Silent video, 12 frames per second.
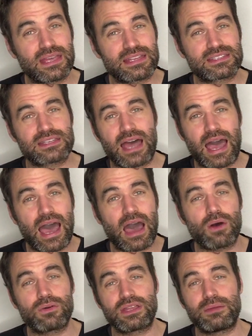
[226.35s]
That's
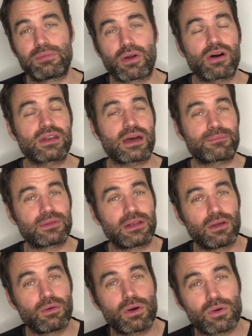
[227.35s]
how they brought up the
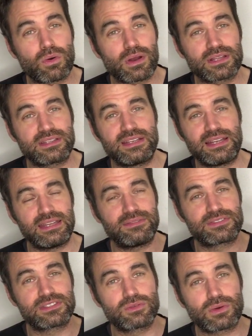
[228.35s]
lower quality
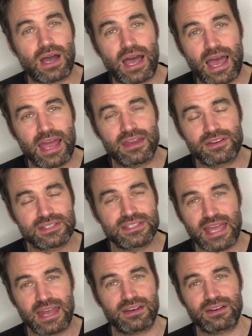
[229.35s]
leaves to a higher
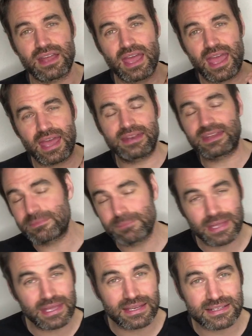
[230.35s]
standard and then
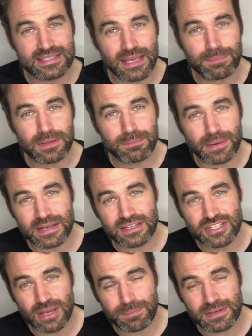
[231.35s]
being accepted by the
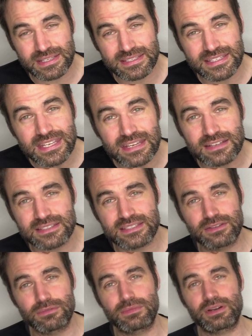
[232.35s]
Japanese tea
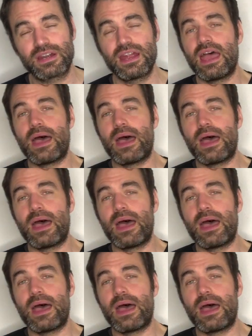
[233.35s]
consumer.